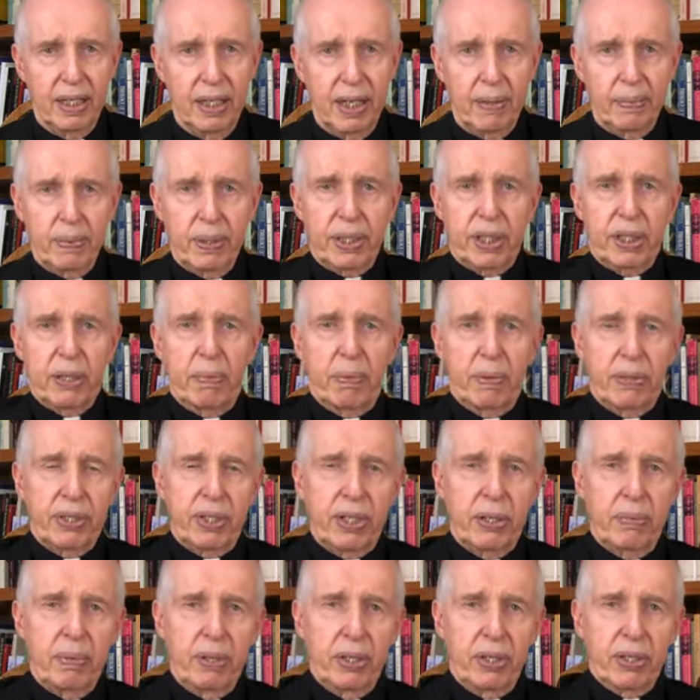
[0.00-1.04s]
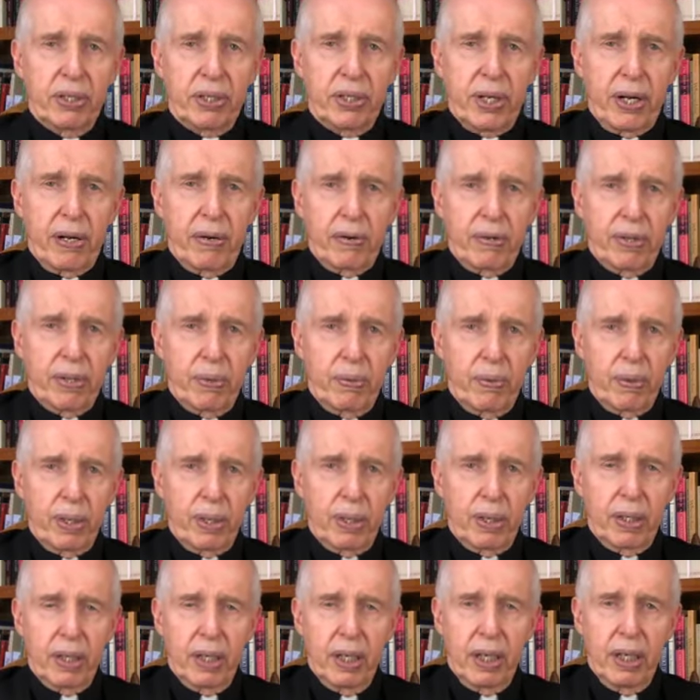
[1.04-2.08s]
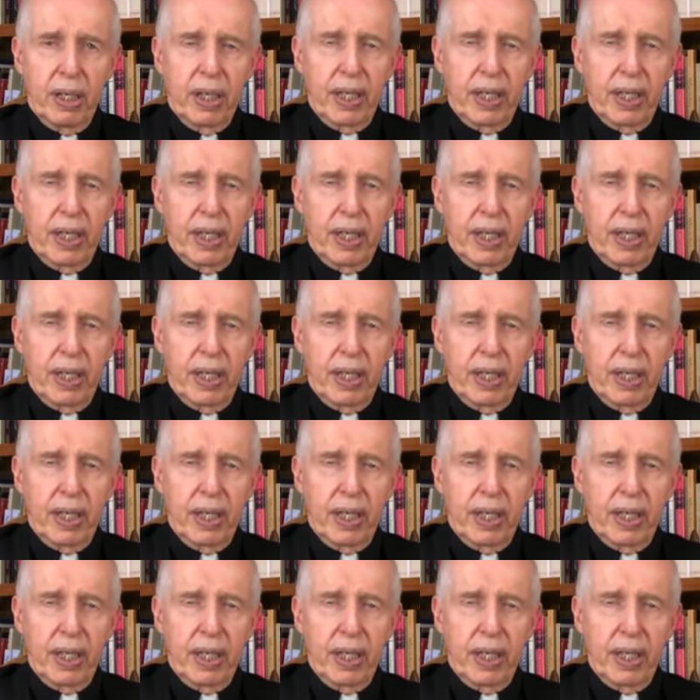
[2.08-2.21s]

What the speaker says: And we're supposed to be the center of the world